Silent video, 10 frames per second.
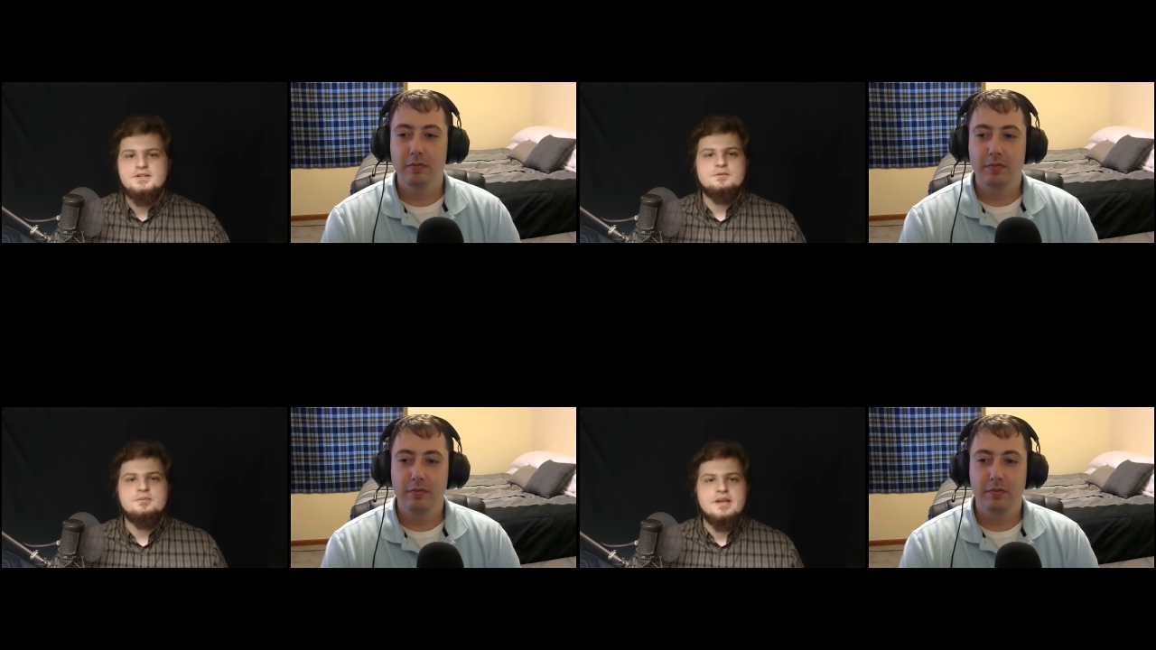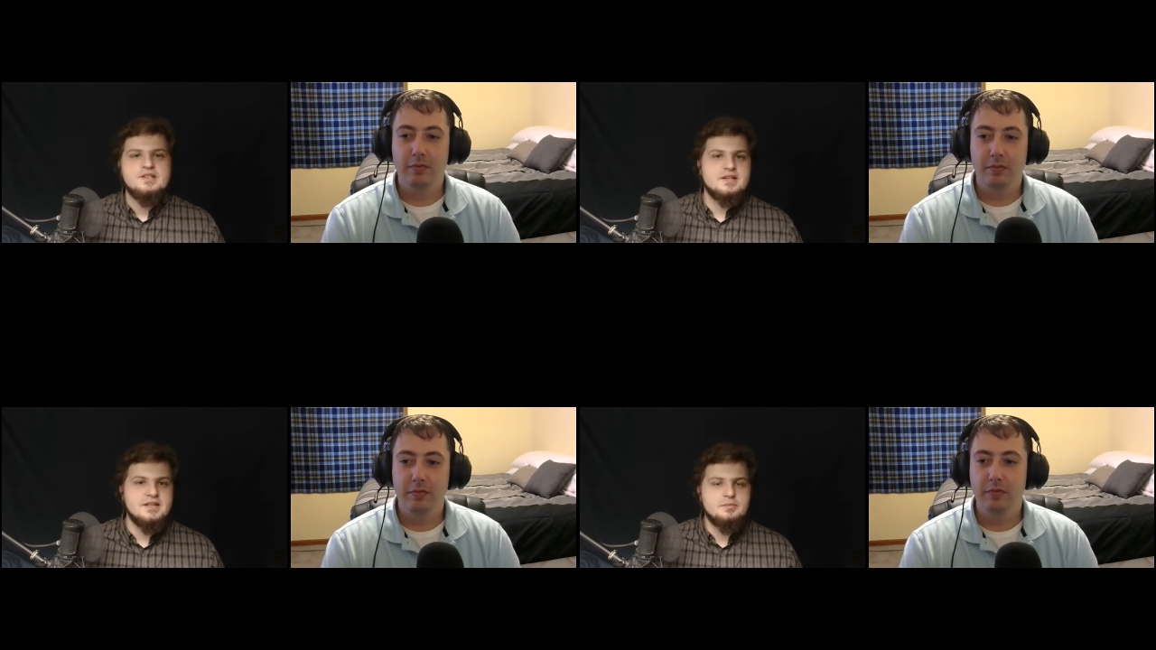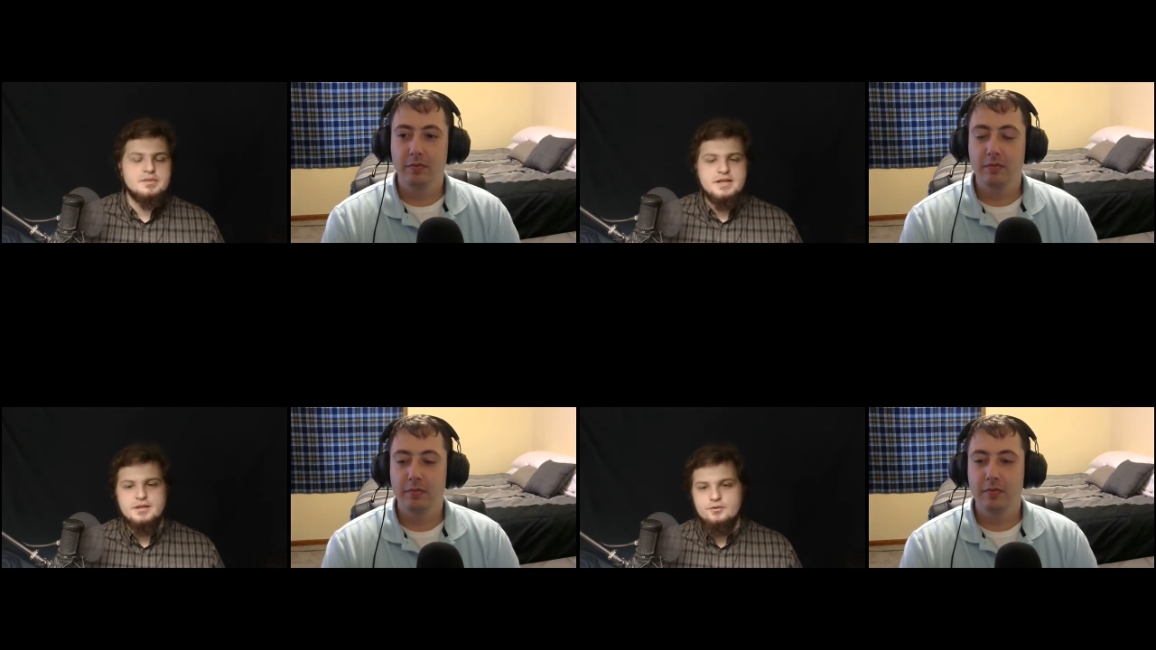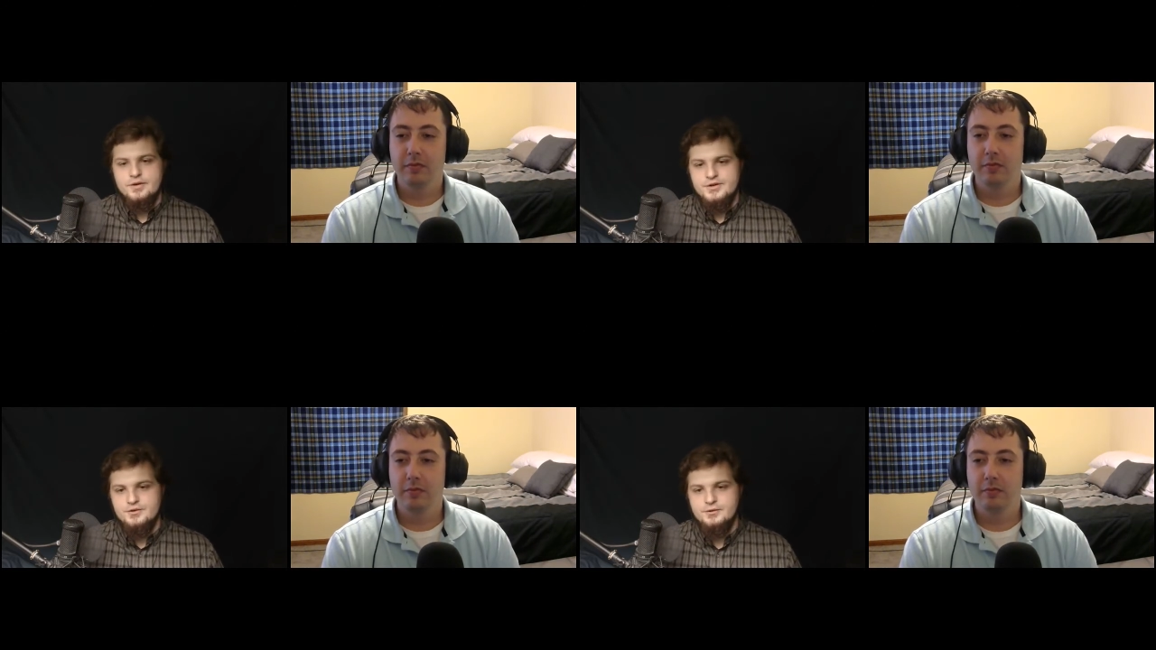Speaker 1: to basically play the
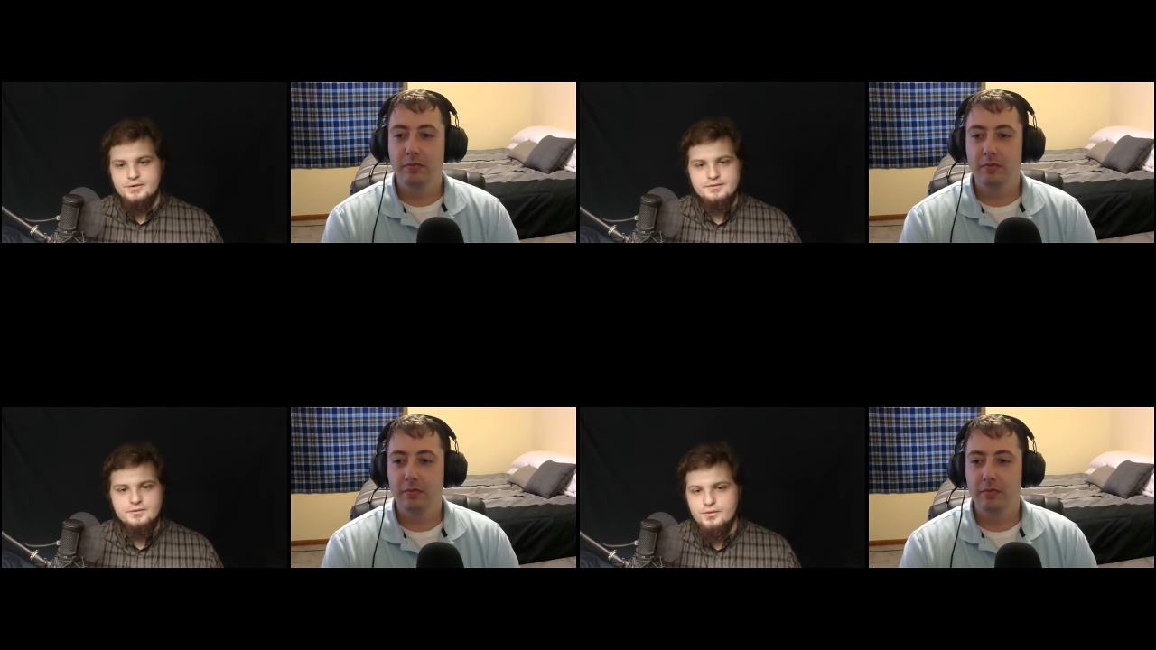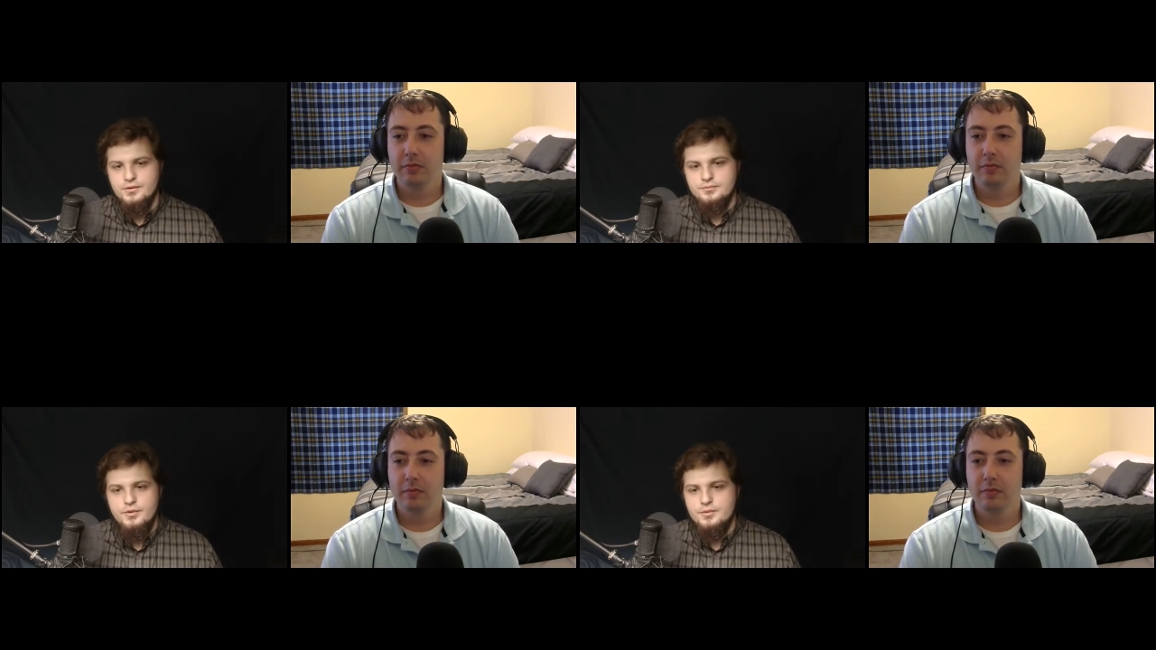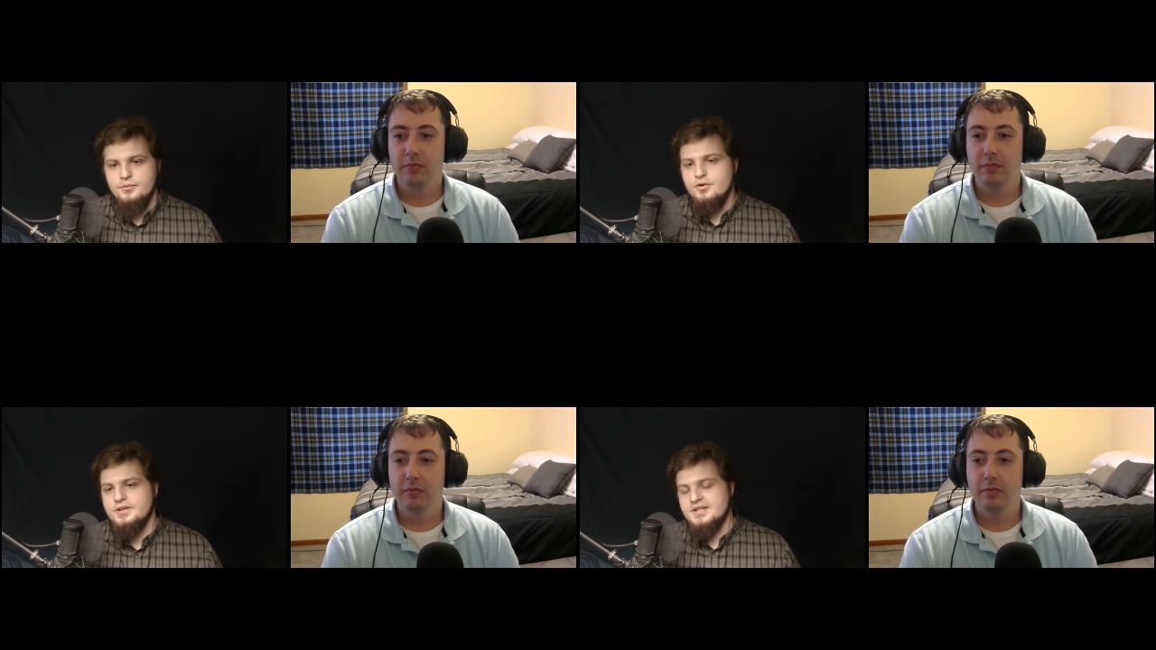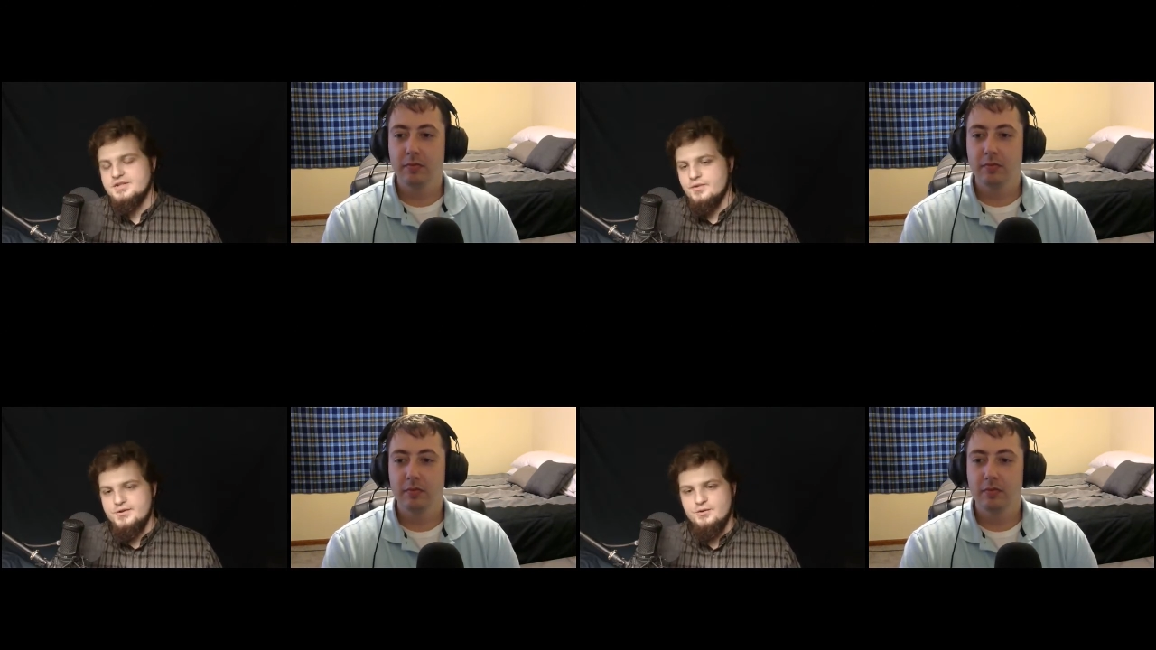retro, more or
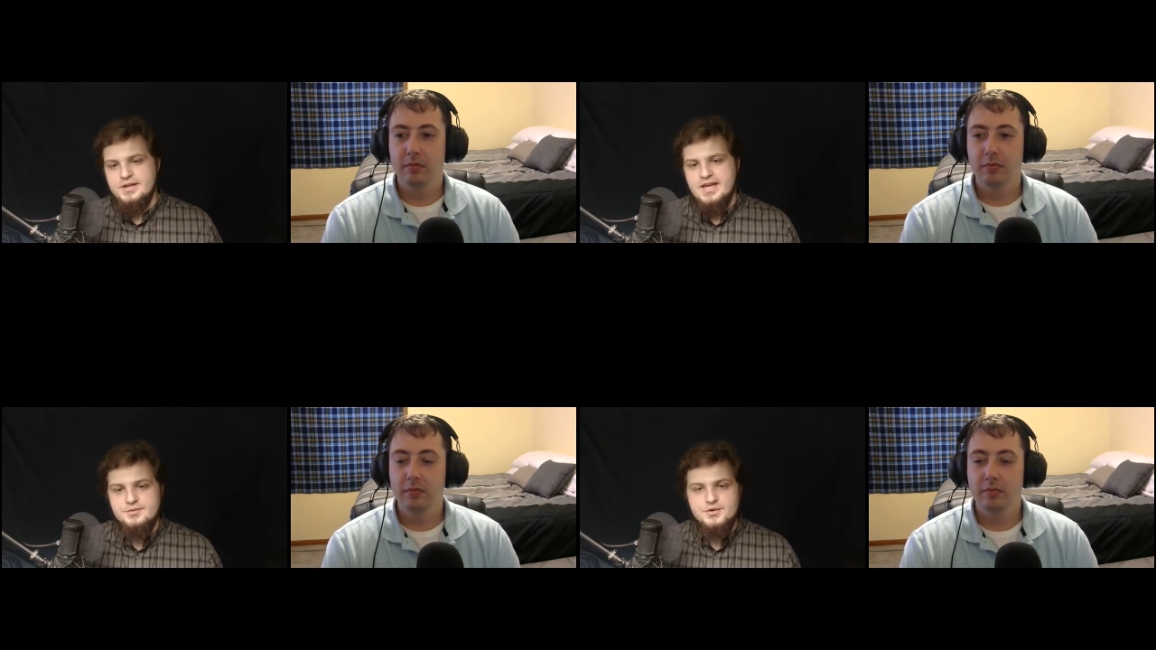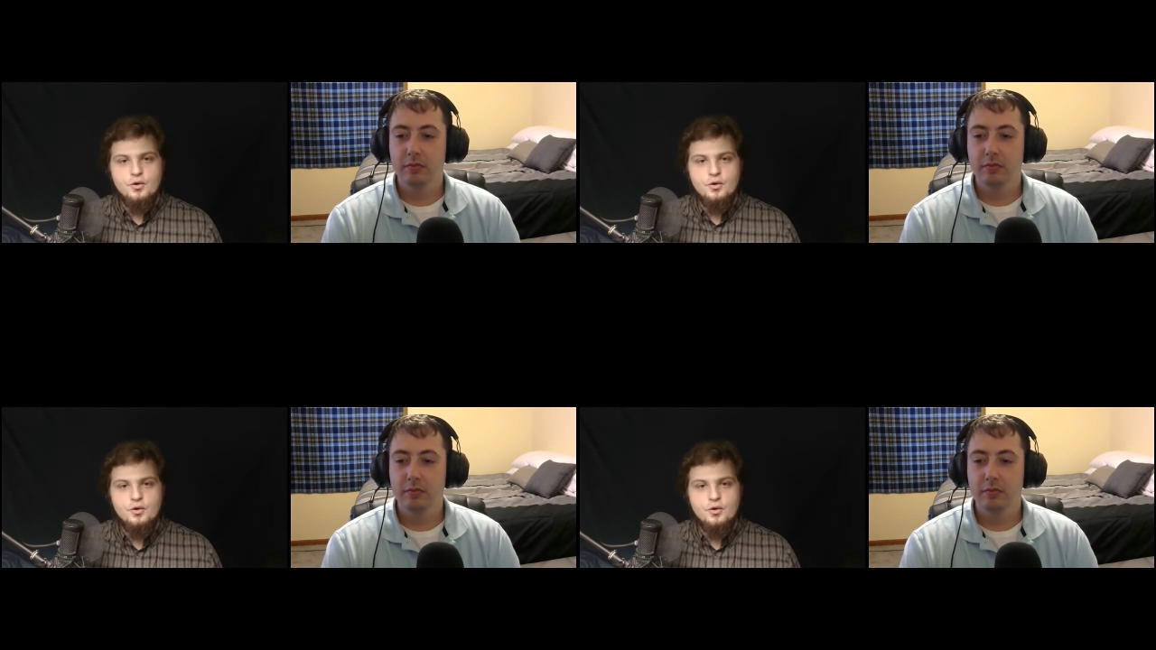less retro games or